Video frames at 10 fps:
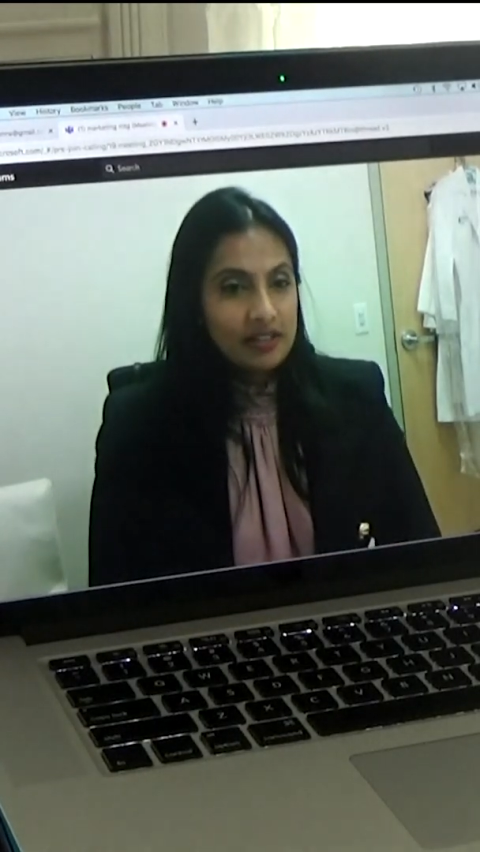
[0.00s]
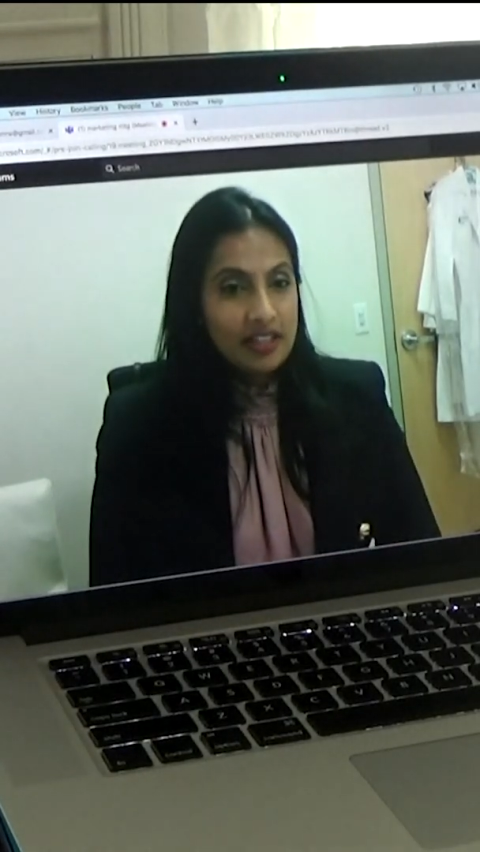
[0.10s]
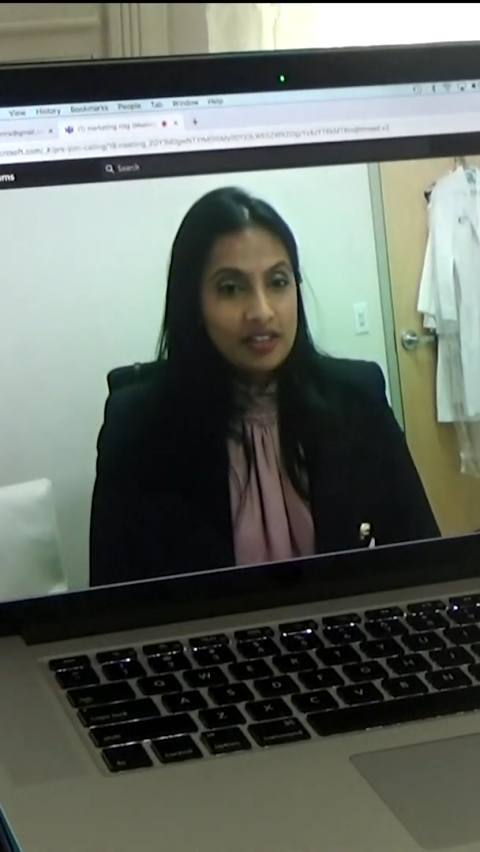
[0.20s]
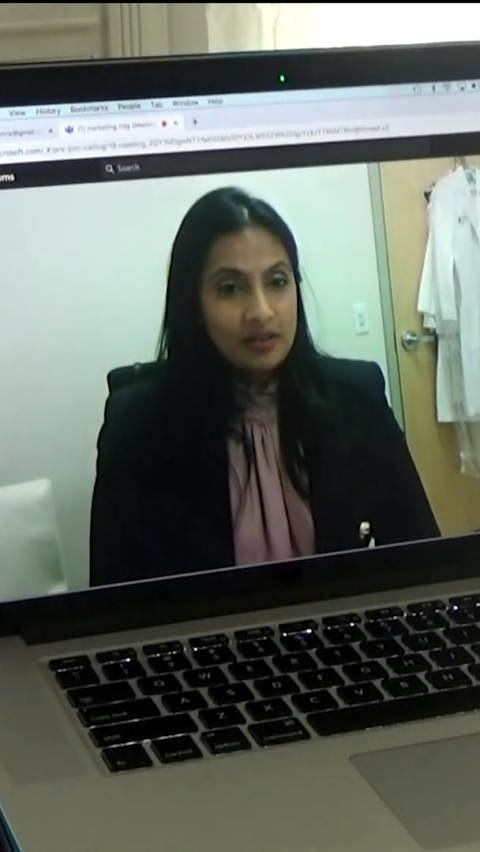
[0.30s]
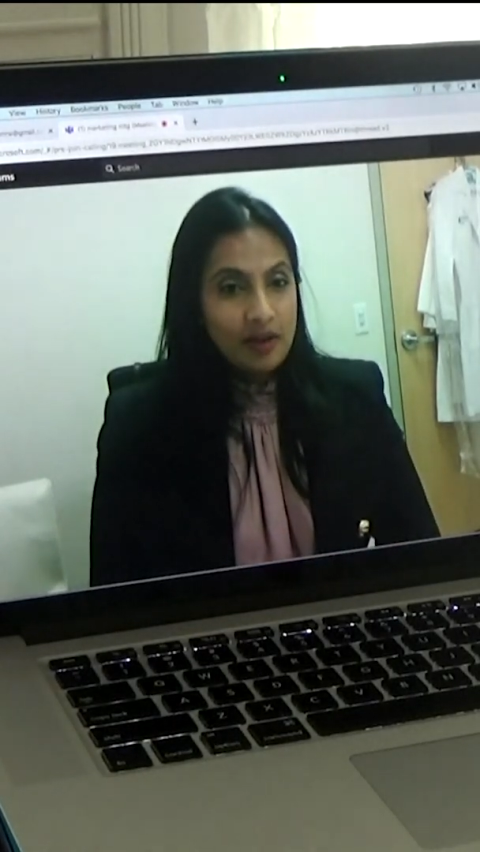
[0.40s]

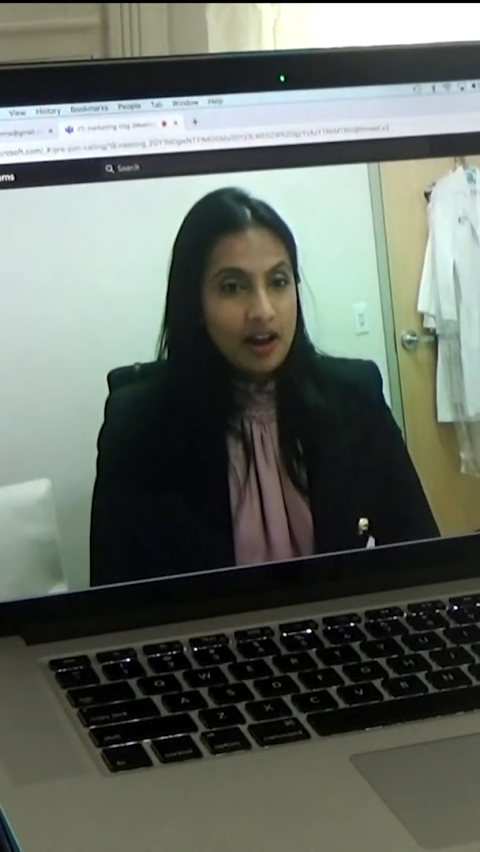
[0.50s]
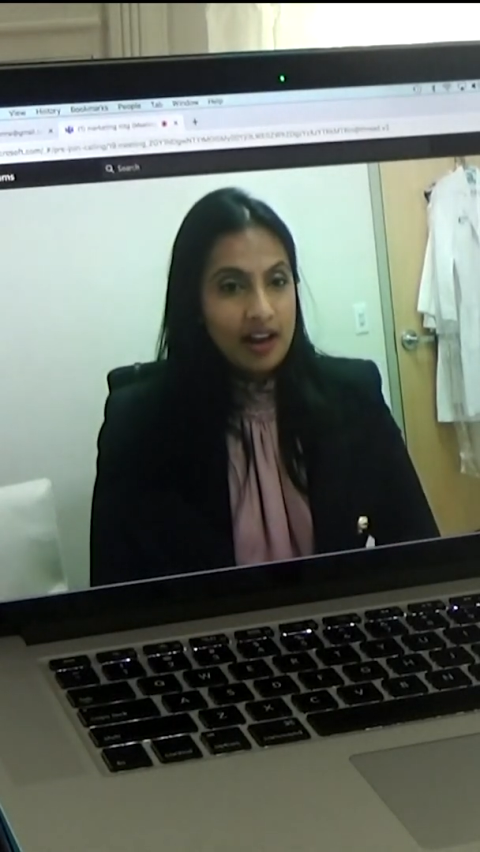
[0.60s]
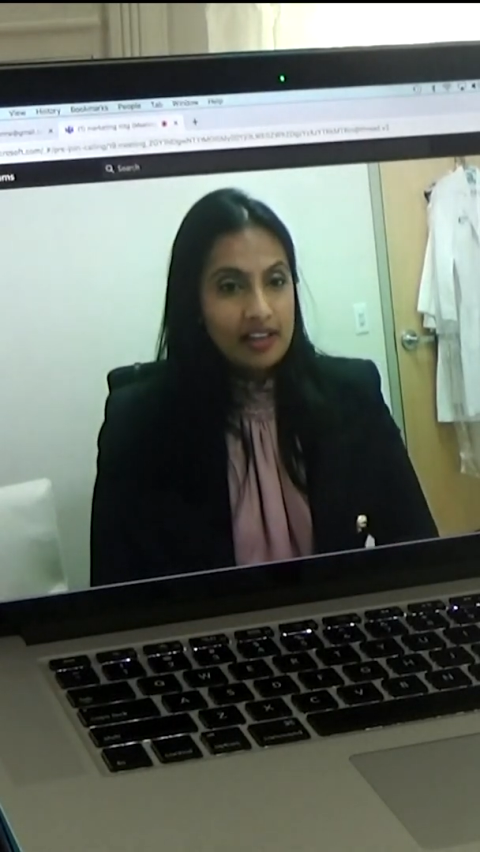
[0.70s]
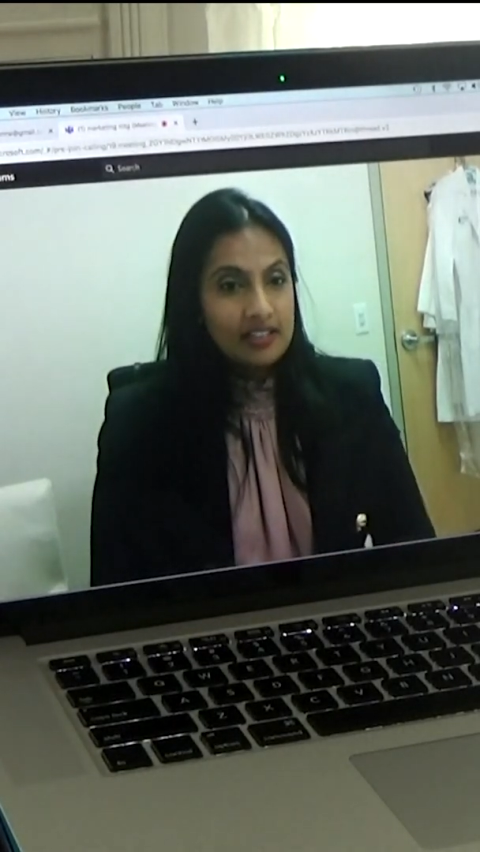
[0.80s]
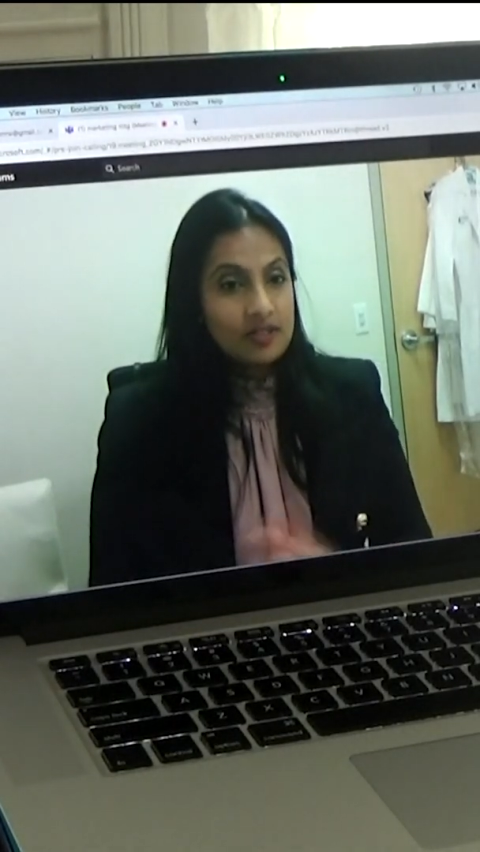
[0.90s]
lengthy
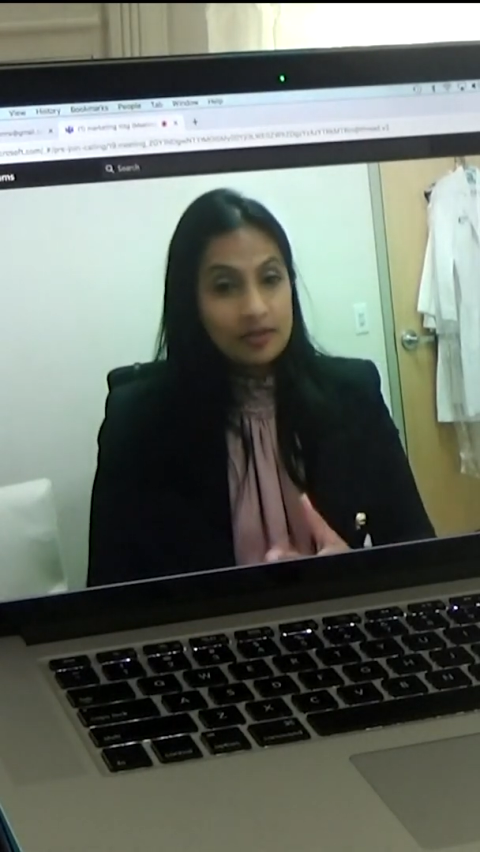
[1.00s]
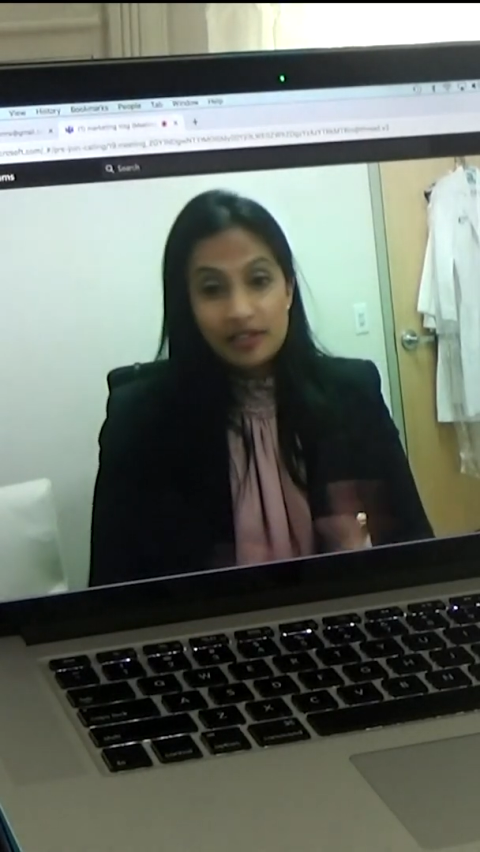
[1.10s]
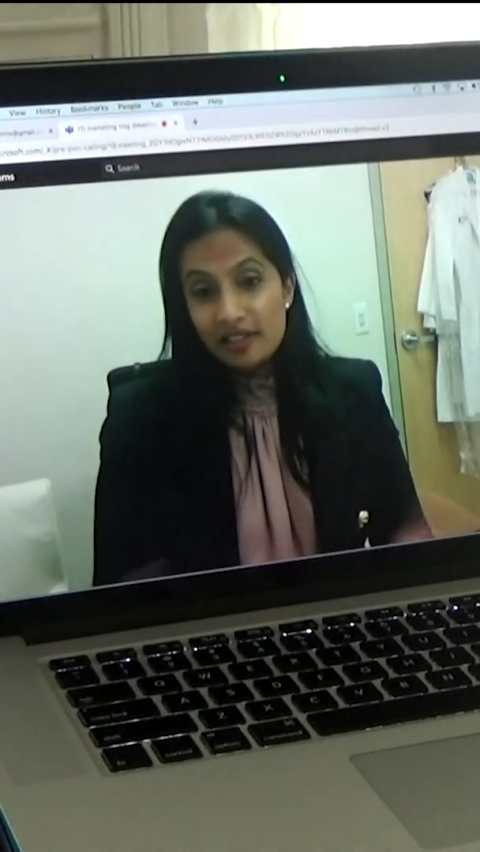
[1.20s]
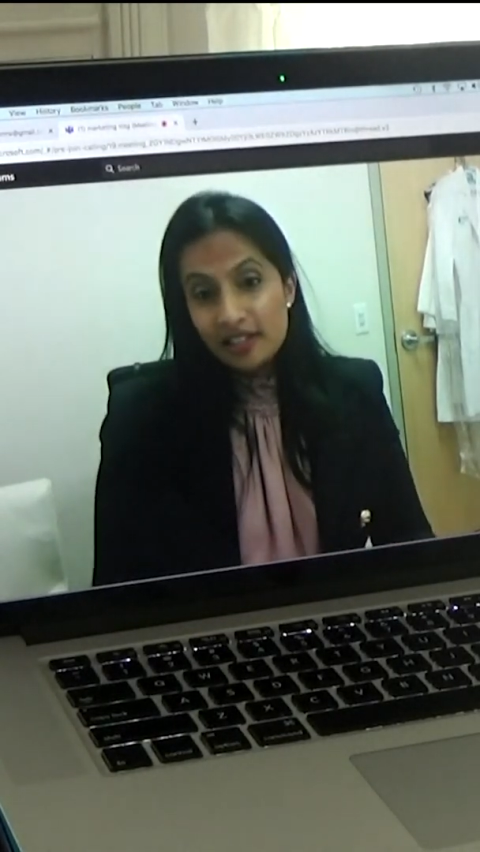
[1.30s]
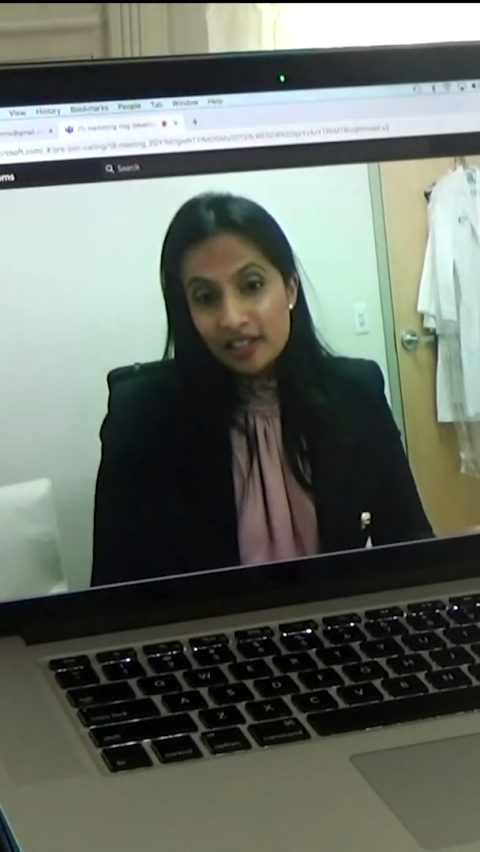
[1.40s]
rides,
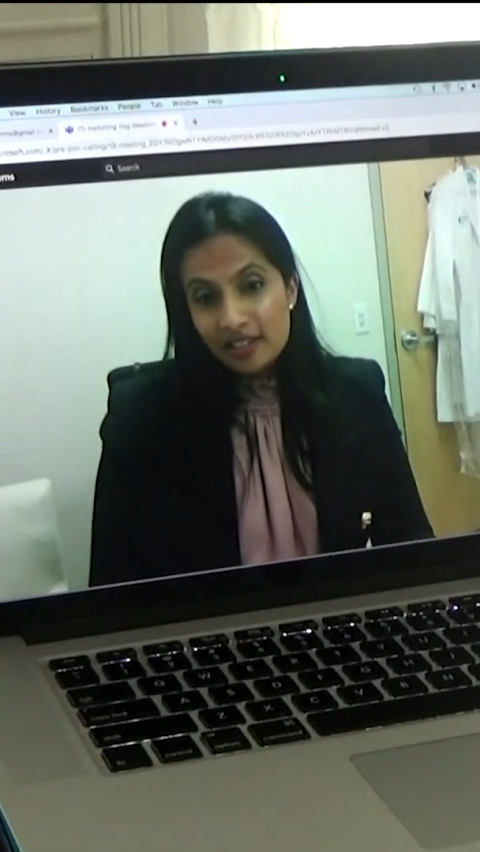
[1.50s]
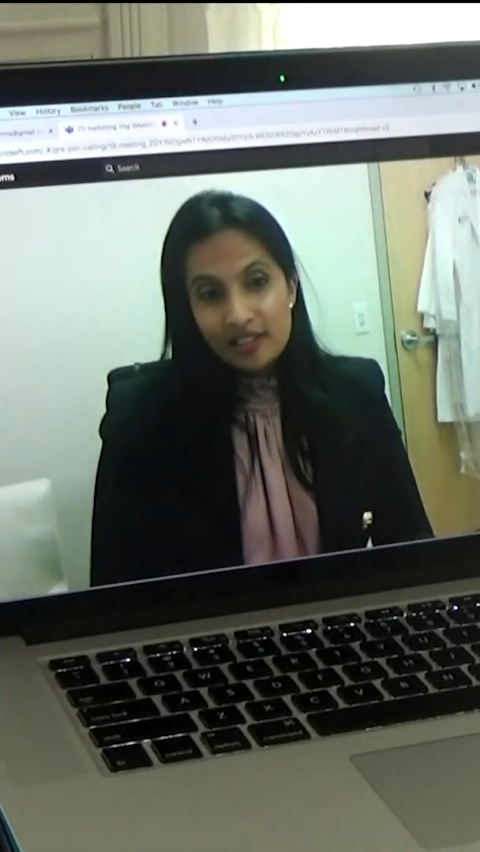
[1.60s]
or